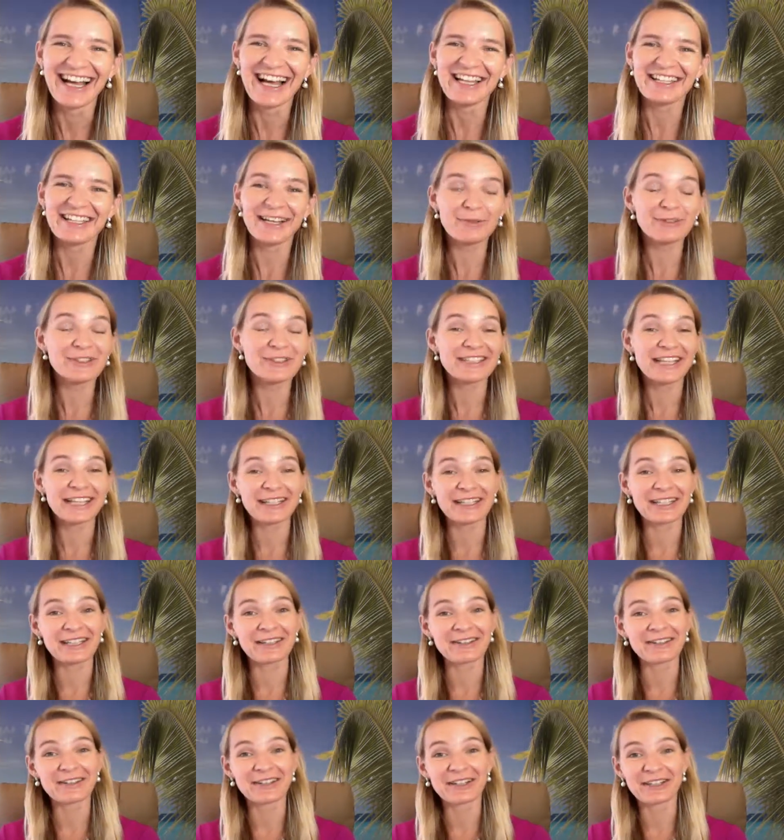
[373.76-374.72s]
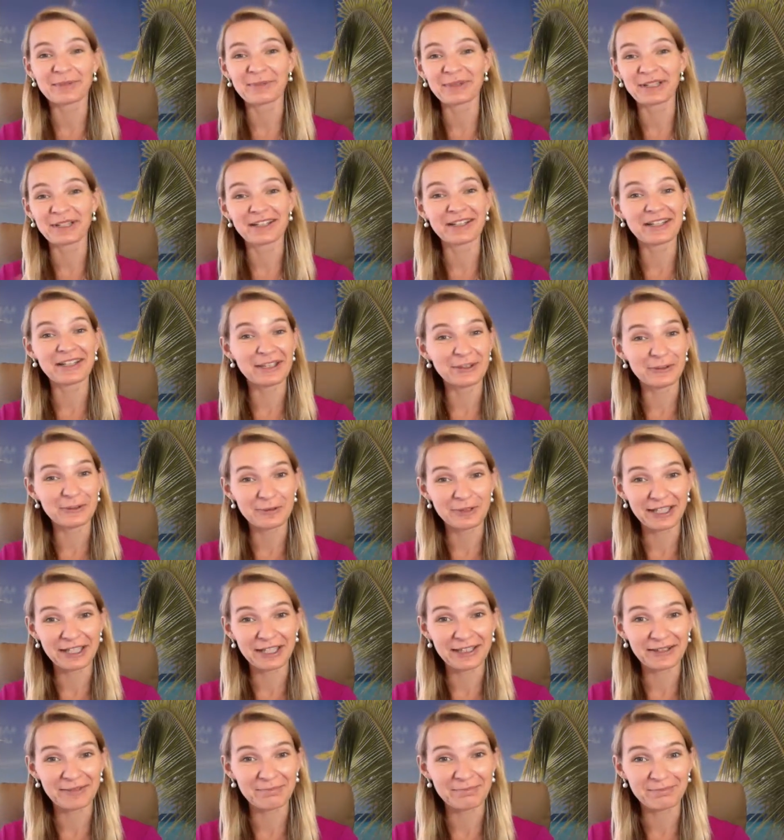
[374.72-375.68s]
that was like a little bit
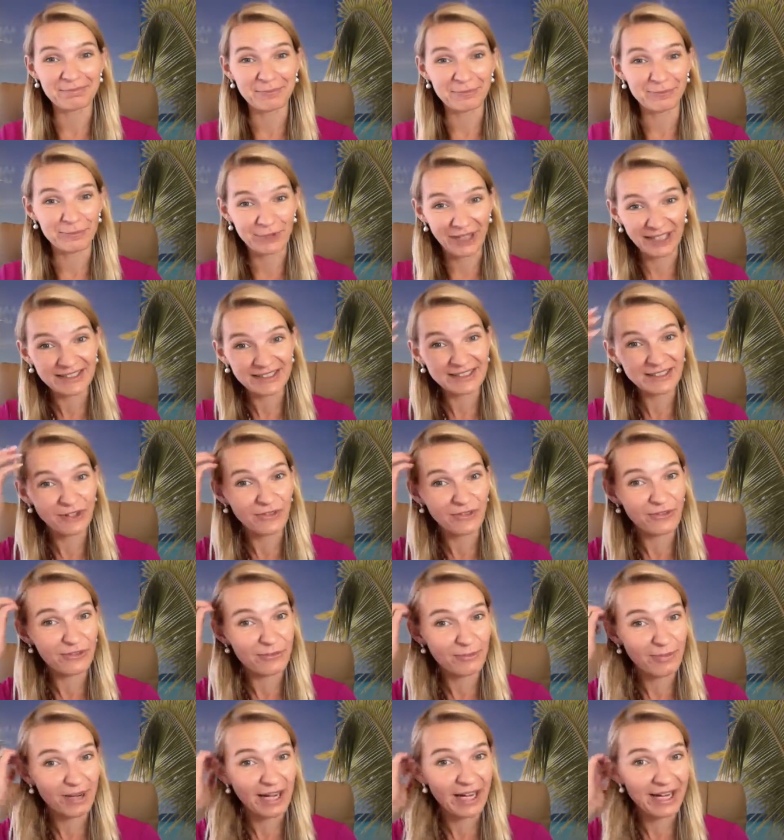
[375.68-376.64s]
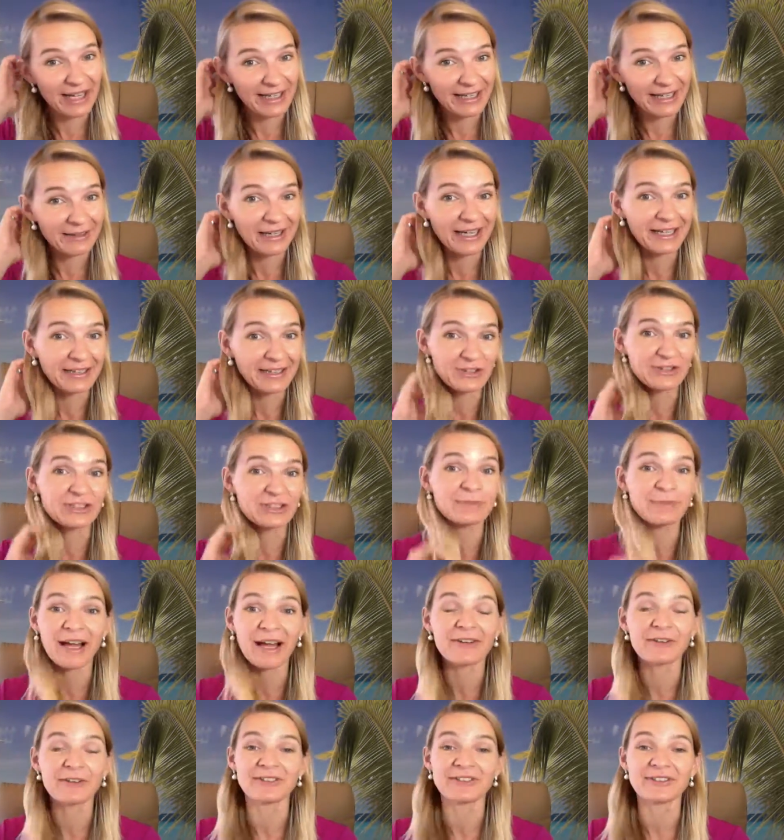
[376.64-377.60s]
lingering rest of my anxious
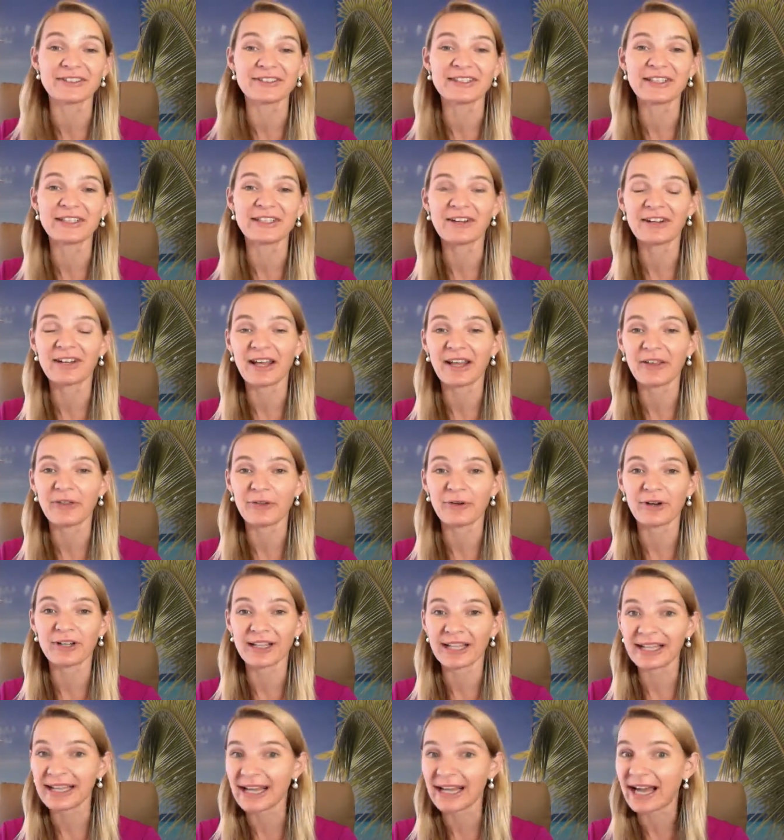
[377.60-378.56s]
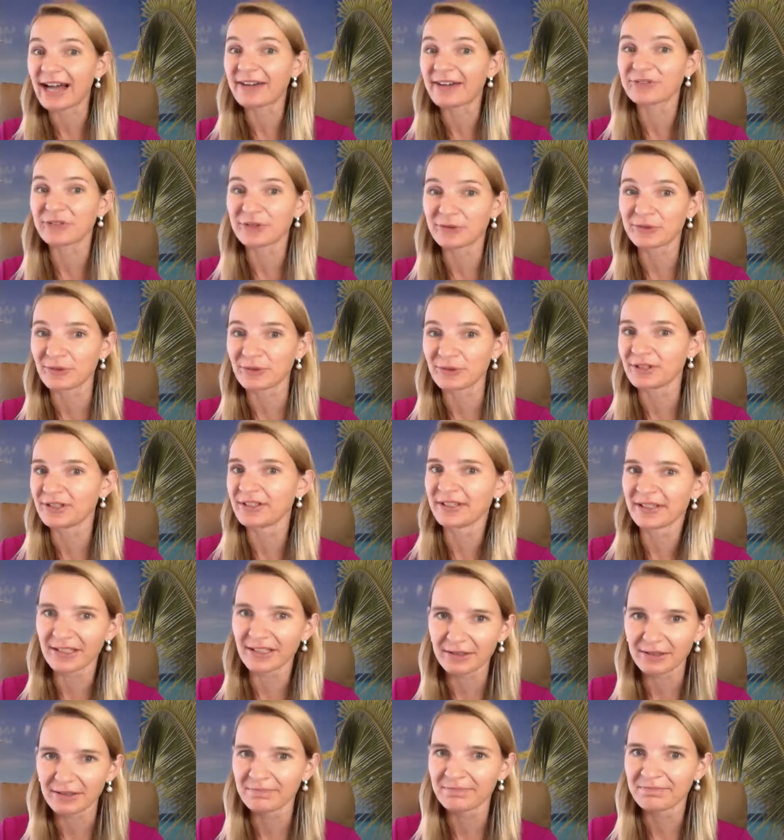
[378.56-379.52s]
patterns, you know, that I thought I have to do a
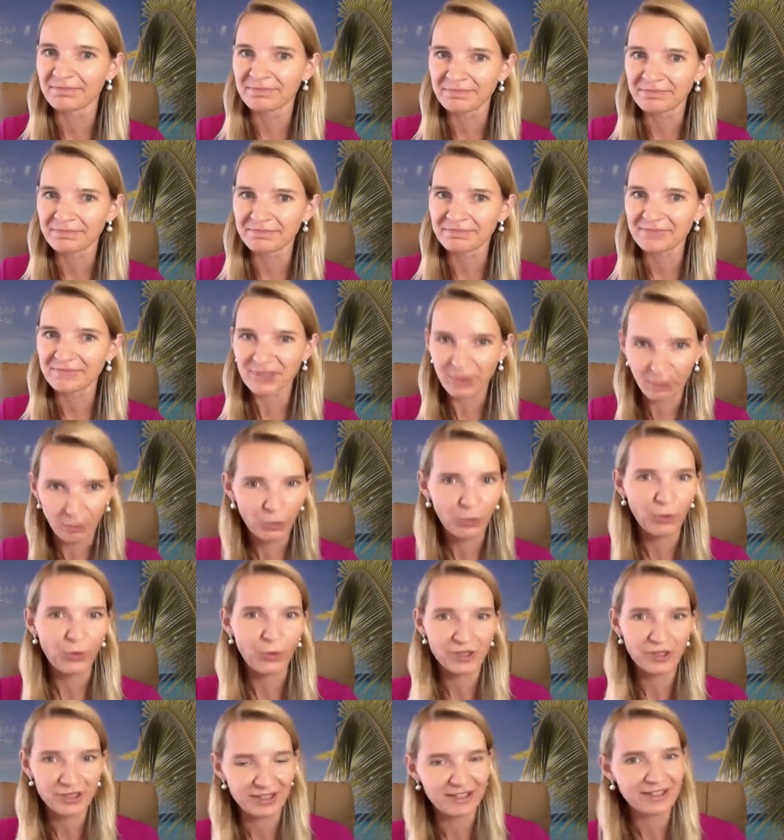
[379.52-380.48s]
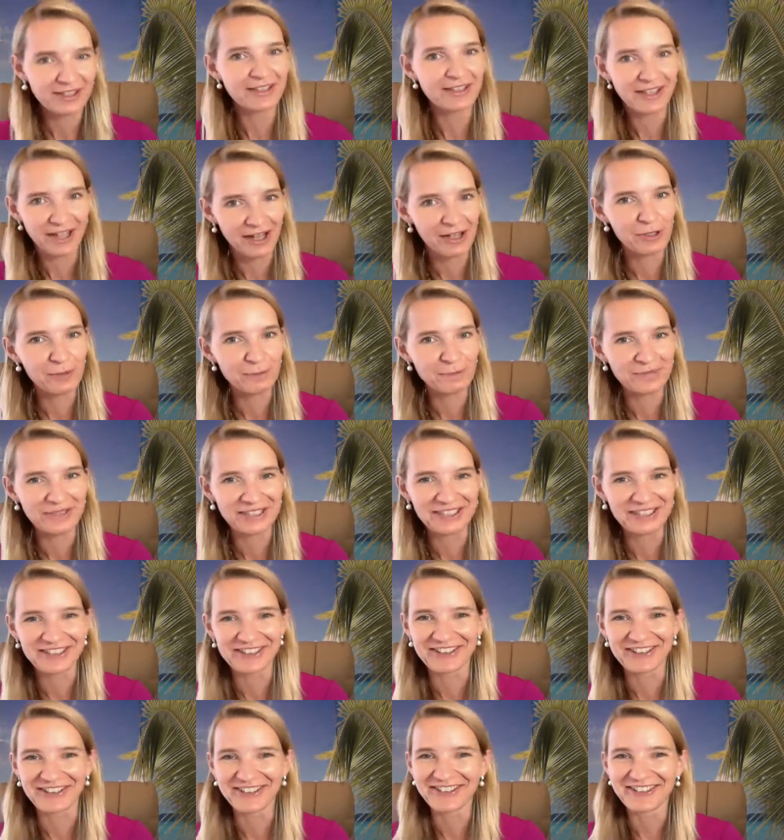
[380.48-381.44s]
little support, a little help, you
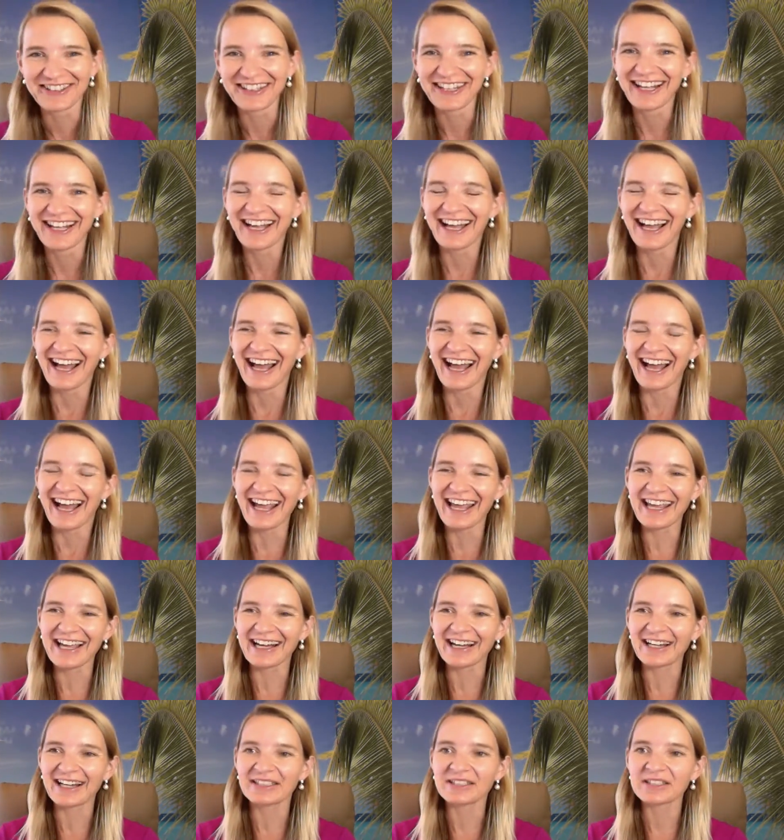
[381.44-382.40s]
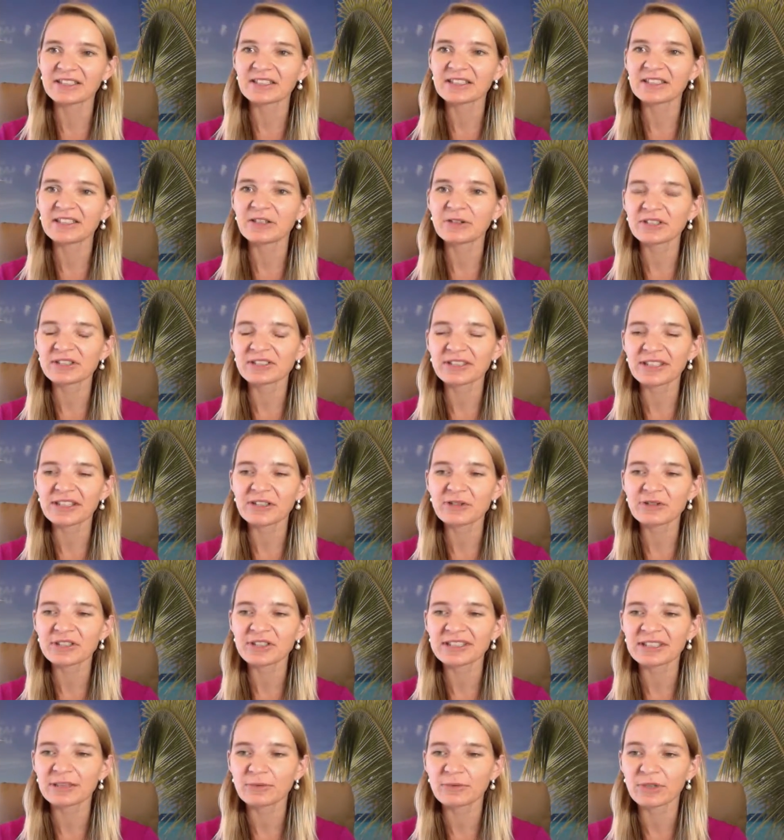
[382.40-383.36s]
know? And, you know, what's
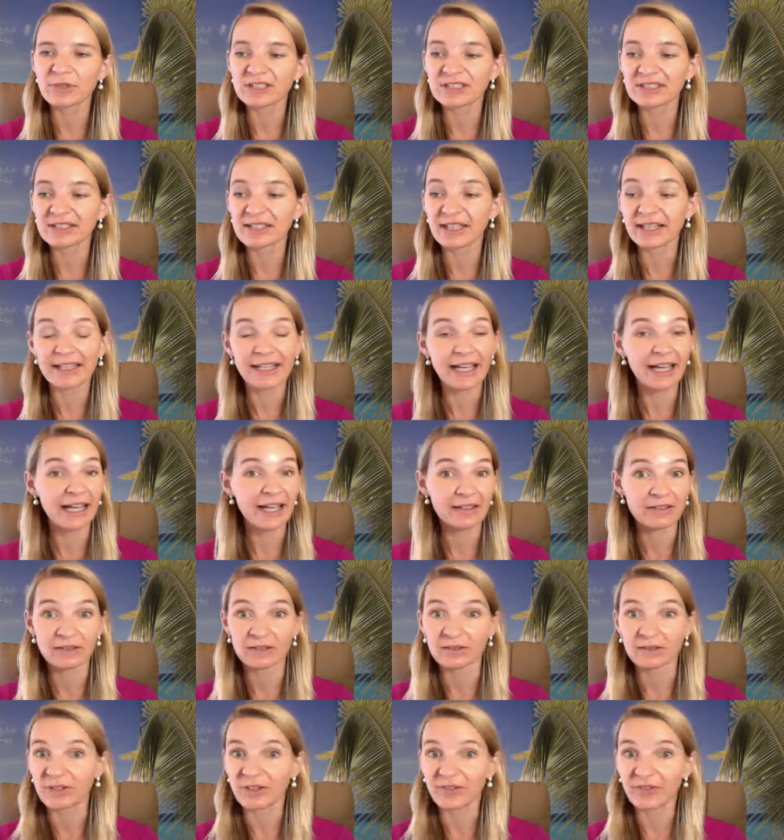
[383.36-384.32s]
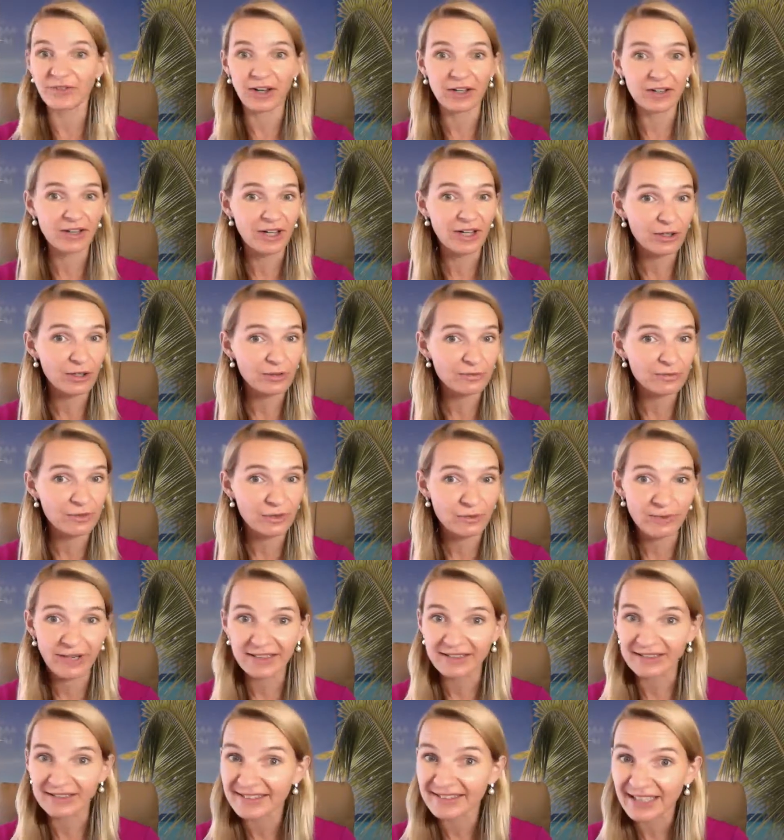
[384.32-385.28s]
interesting was, again, we found out we
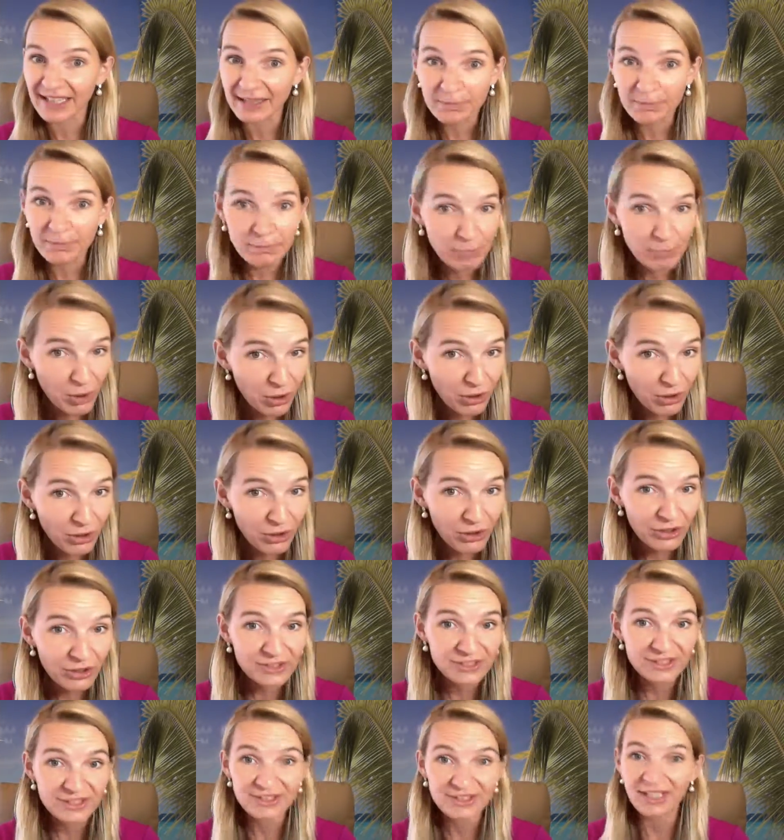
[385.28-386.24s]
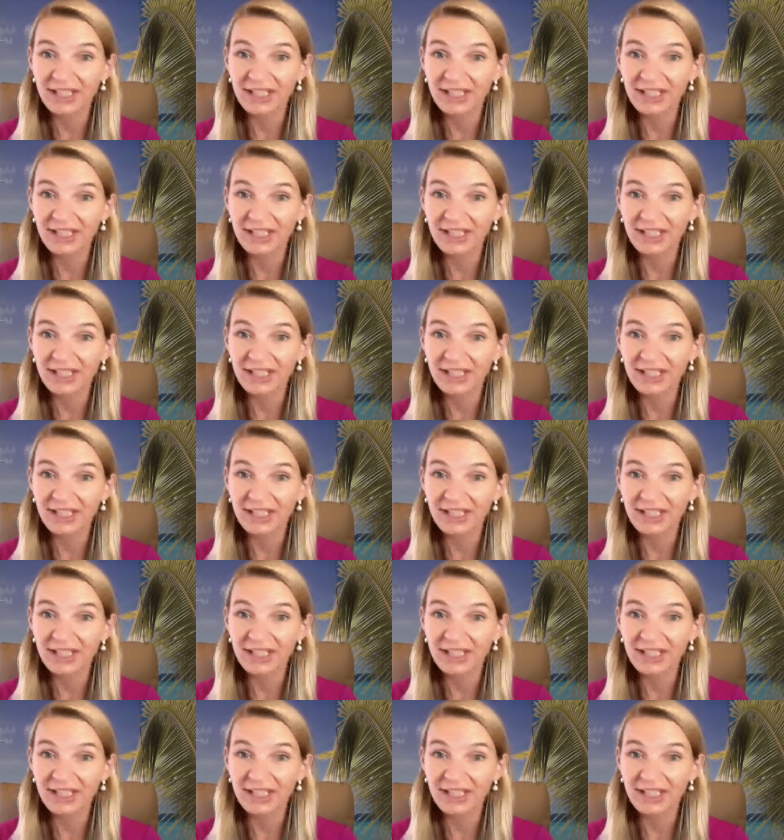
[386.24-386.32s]
read the same books,